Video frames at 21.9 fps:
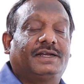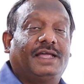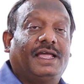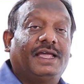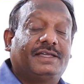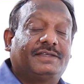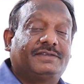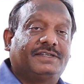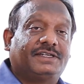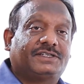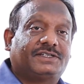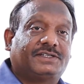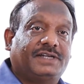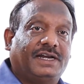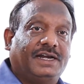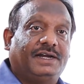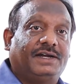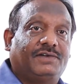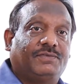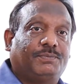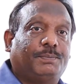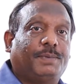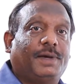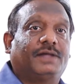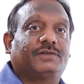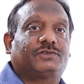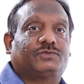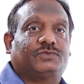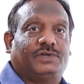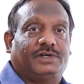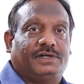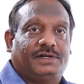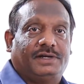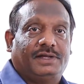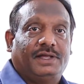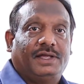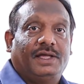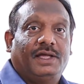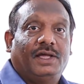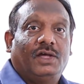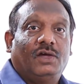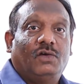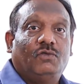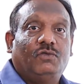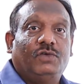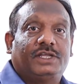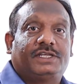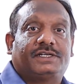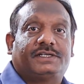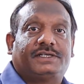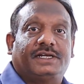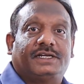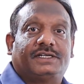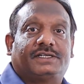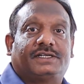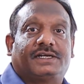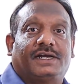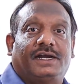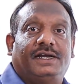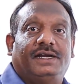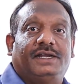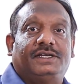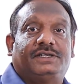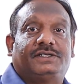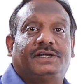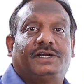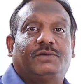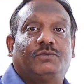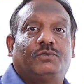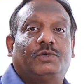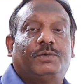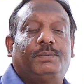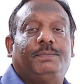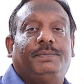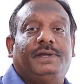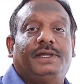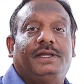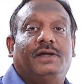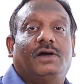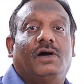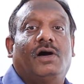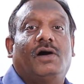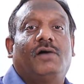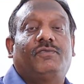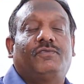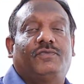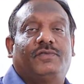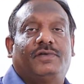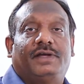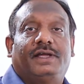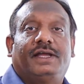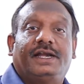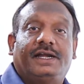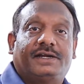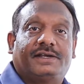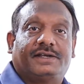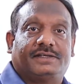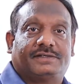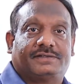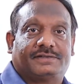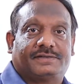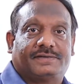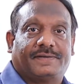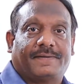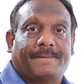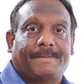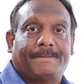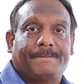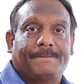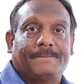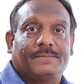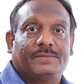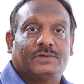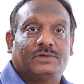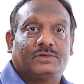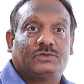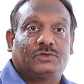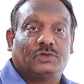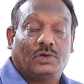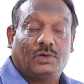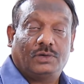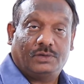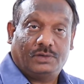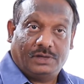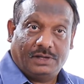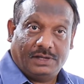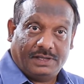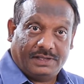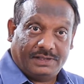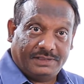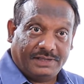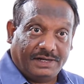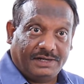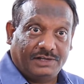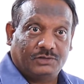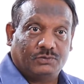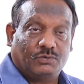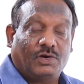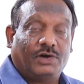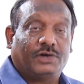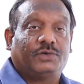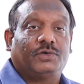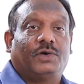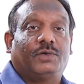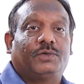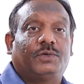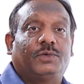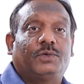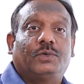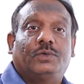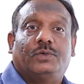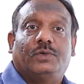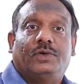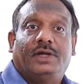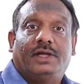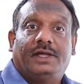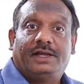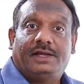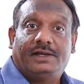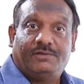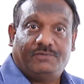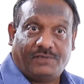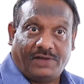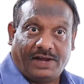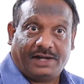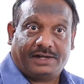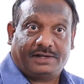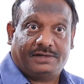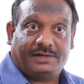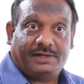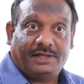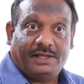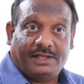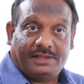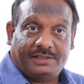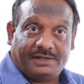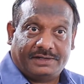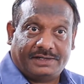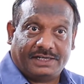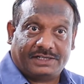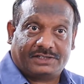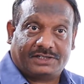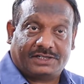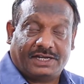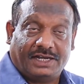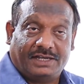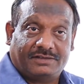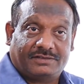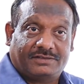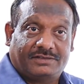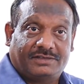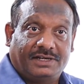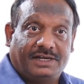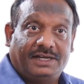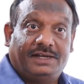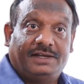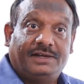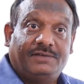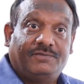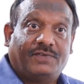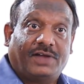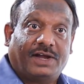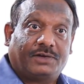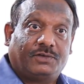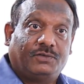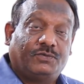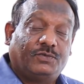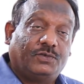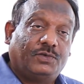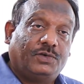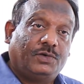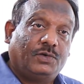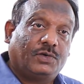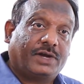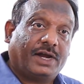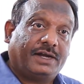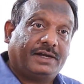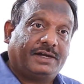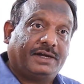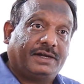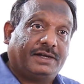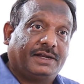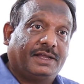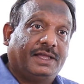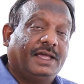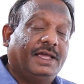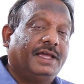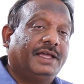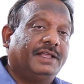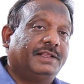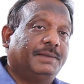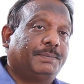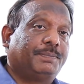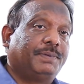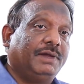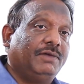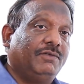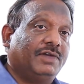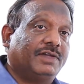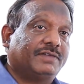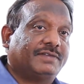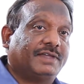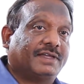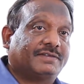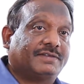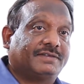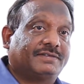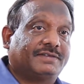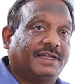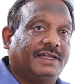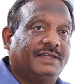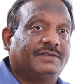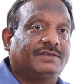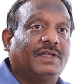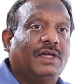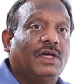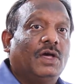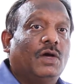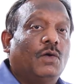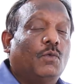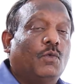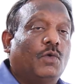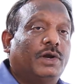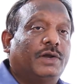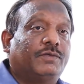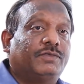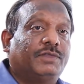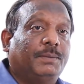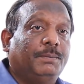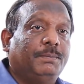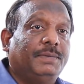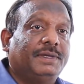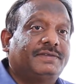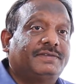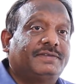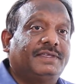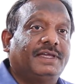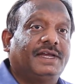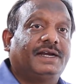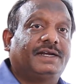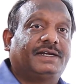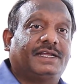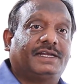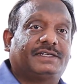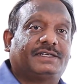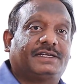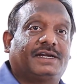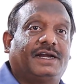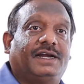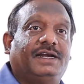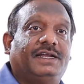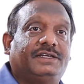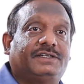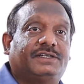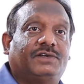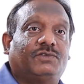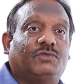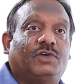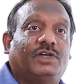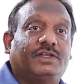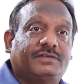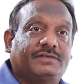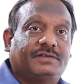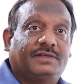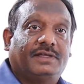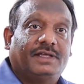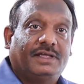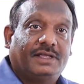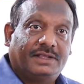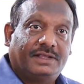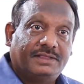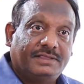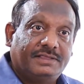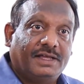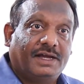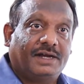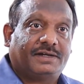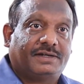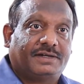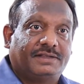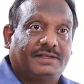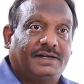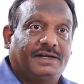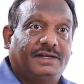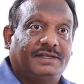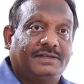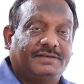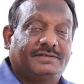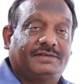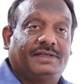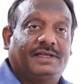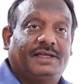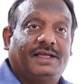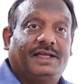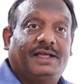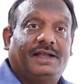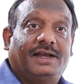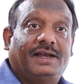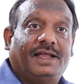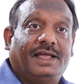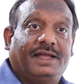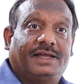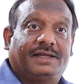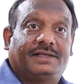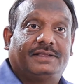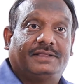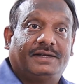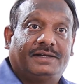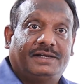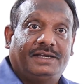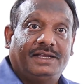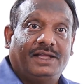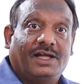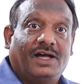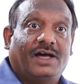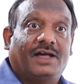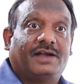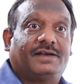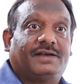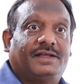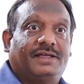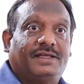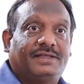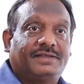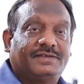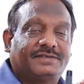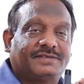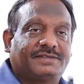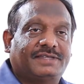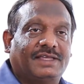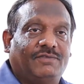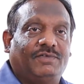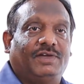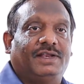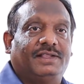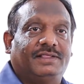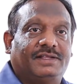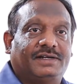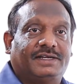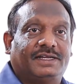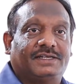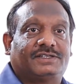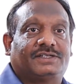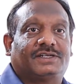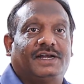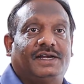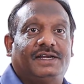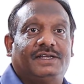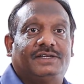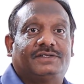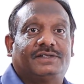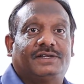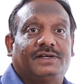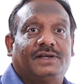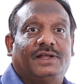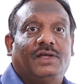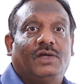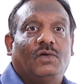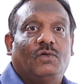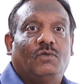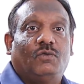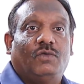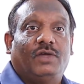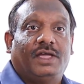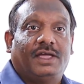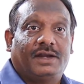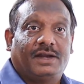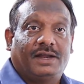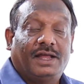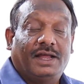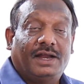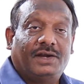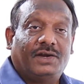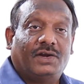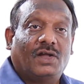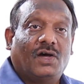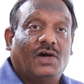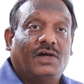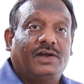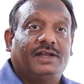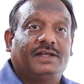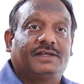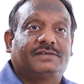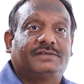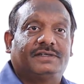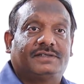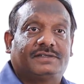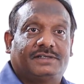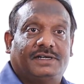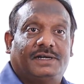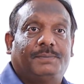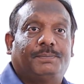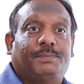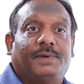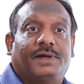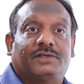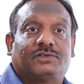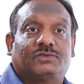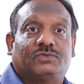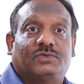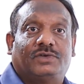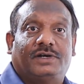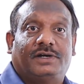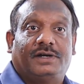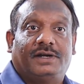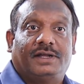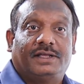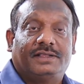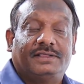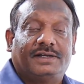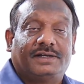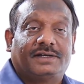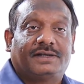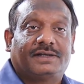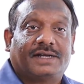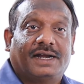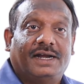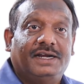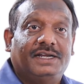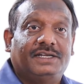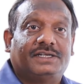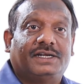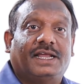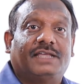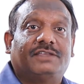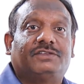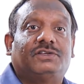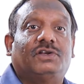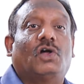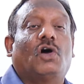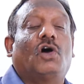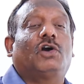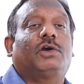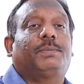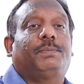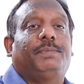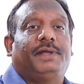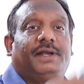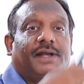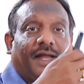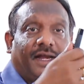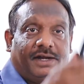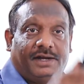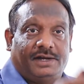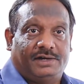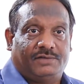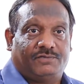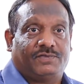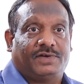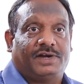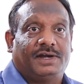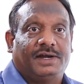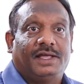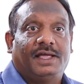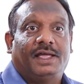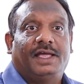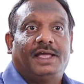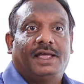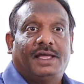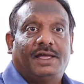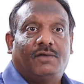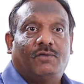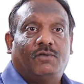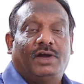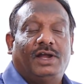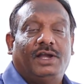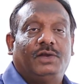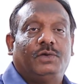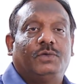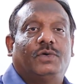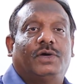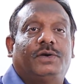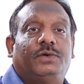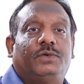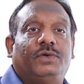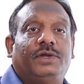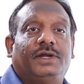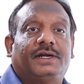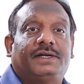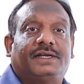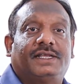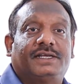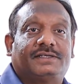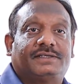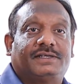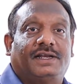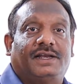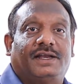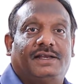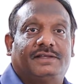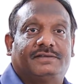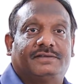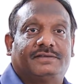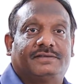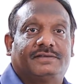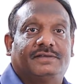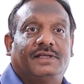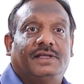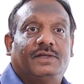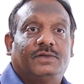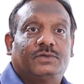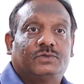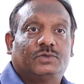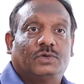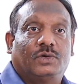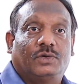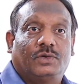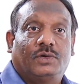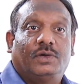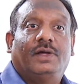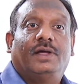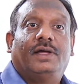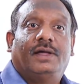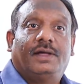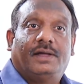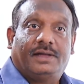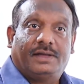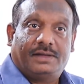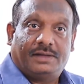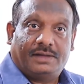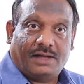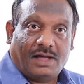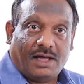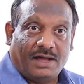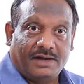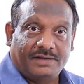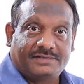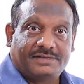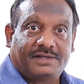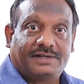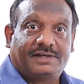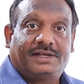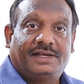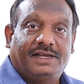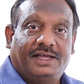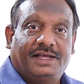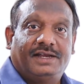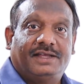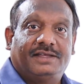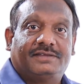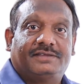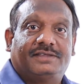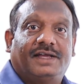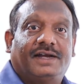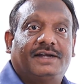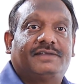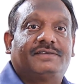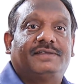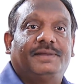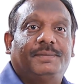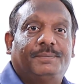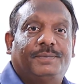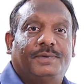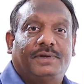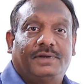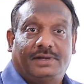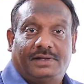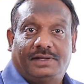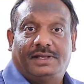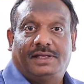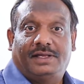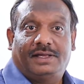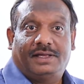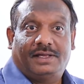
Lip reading: existent password, which test condition would be of interest. So that is what you have to do. In fact, the test case 3, in fact, if you look at it in the previous exercise, one of the missing test condition was that is like the TR7, the test condition, where non-existent password, the condition has not been identified while you are doing test analysis. So answer here is that simple.